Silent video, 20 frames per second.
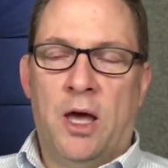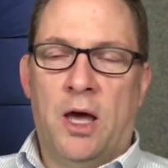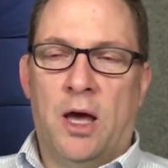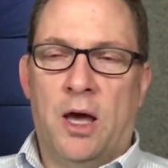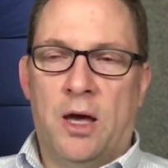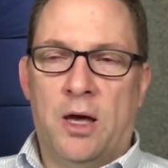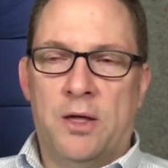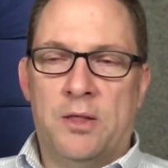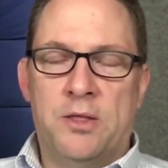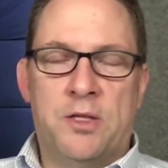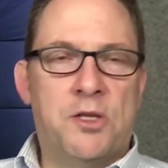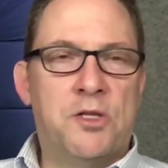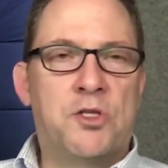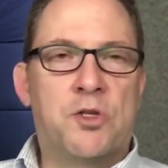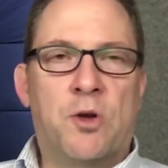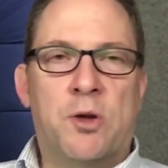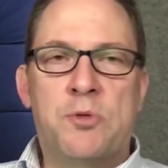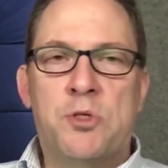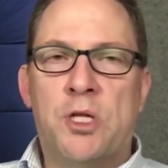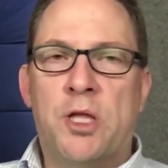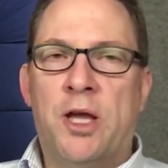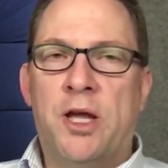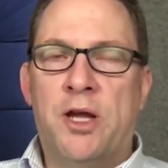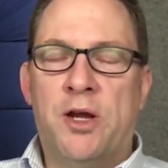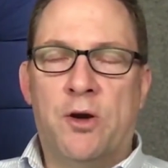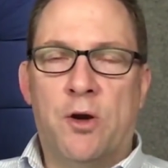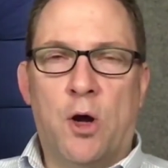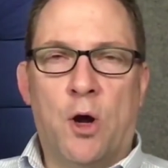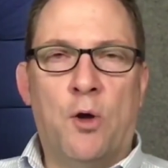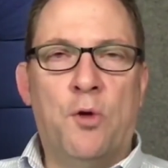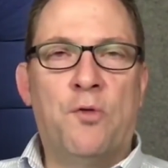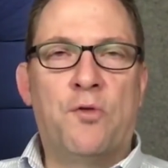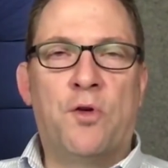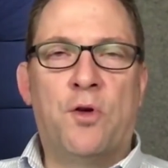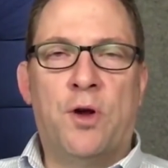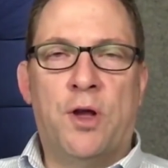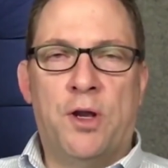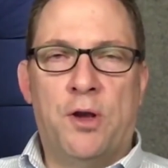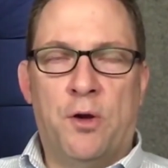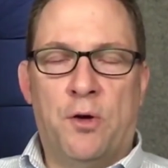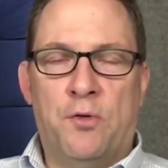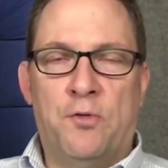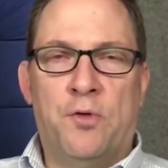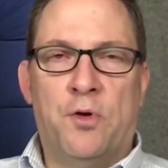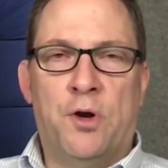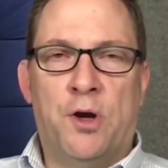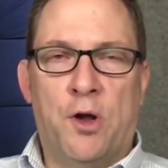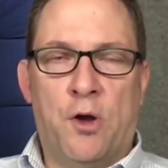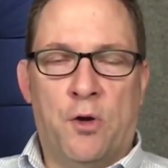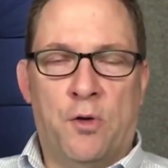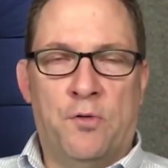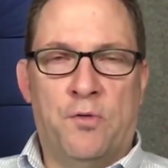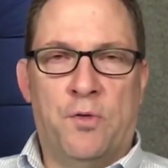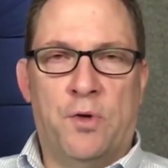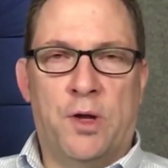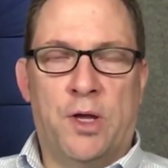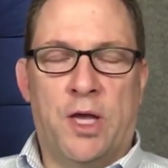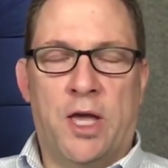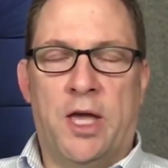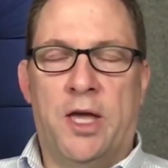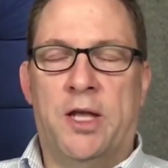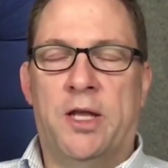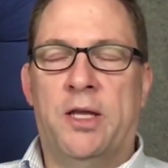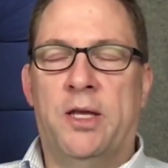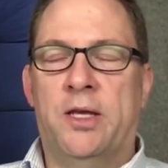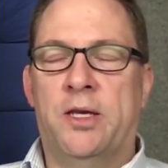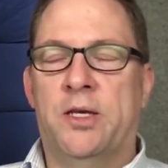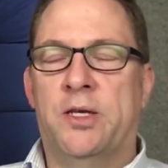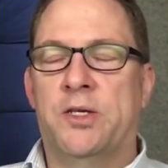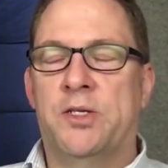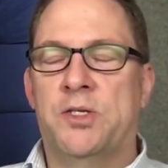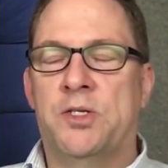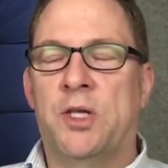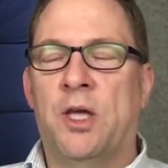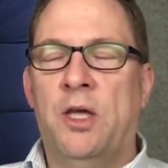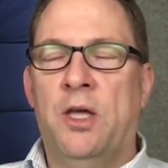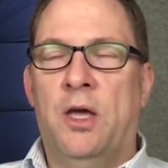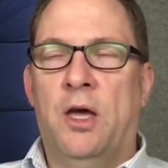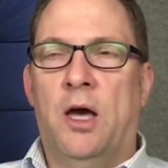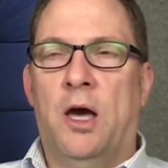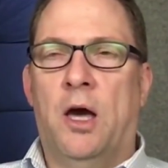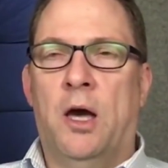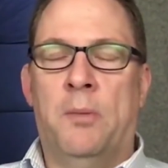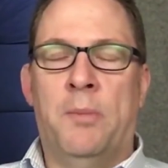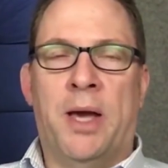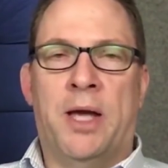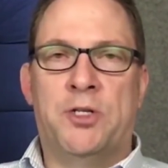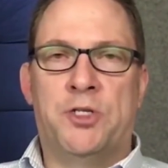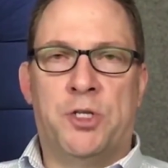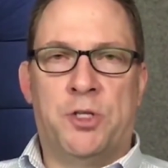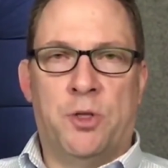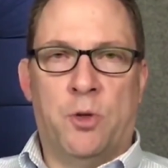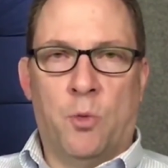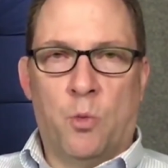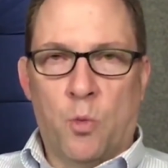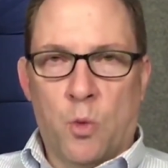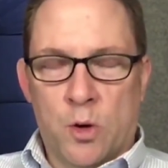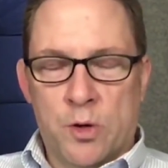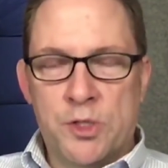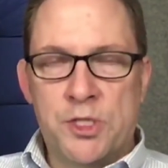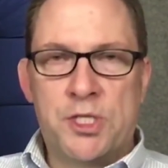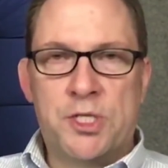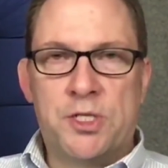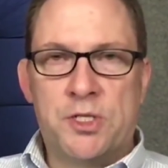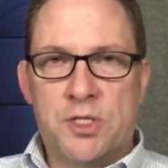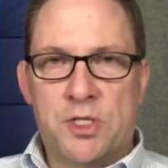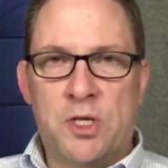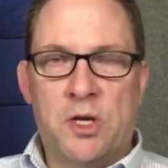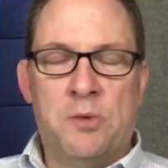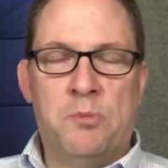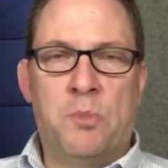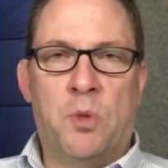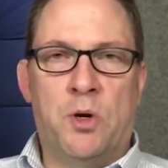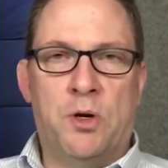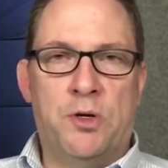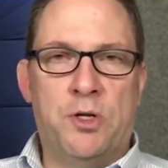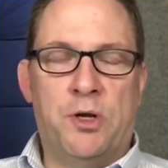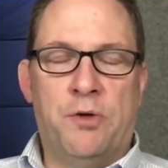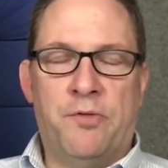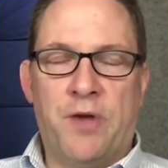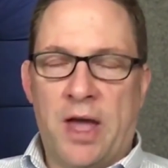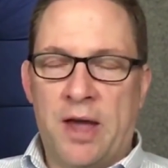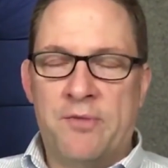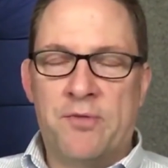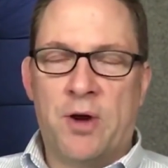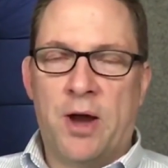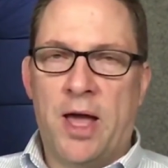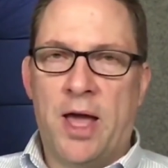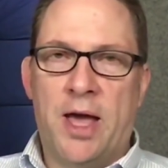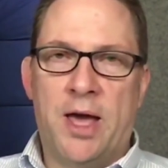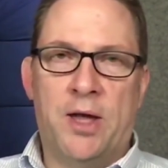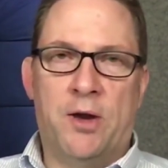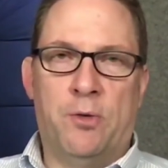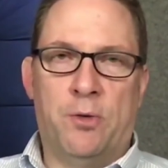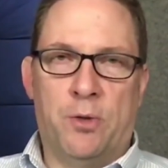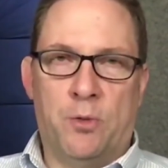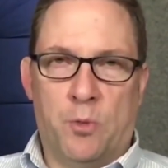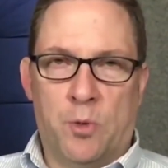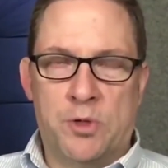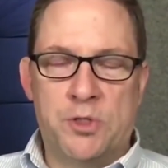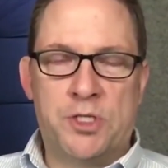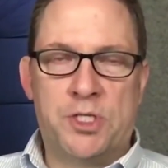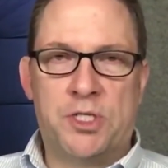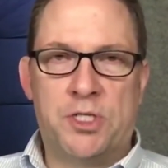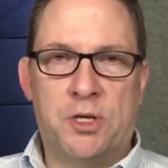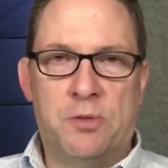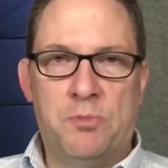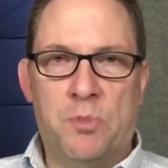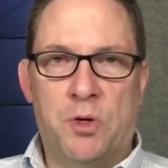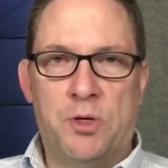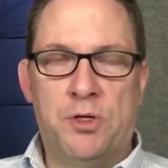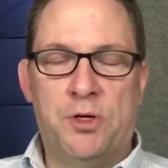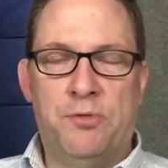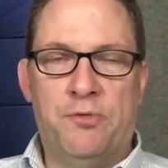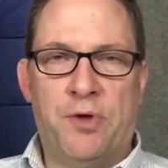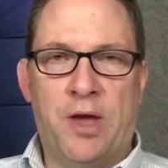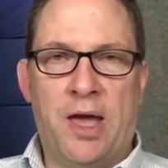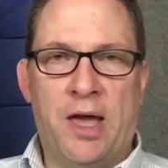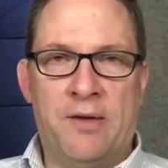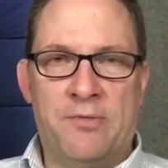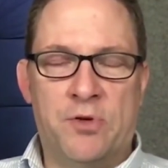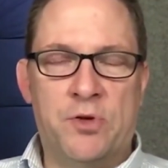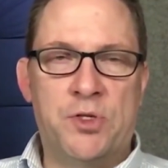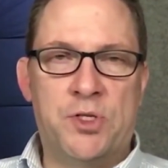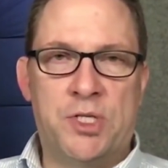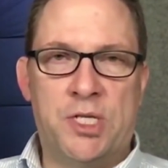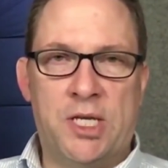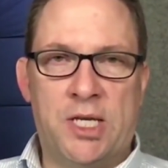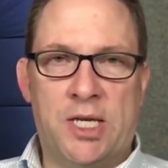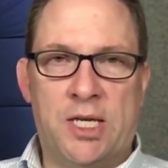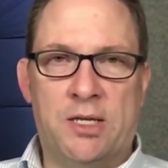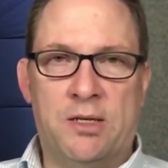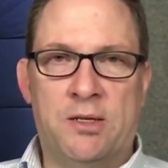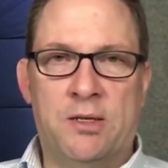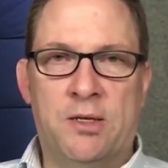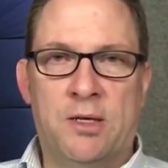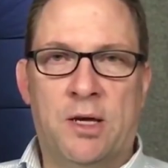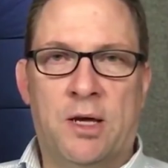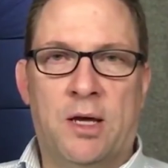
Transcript: The description I hear over and over and over again is, imagine the worst sunburn you've ever had or the worst sunburn you've ever seen.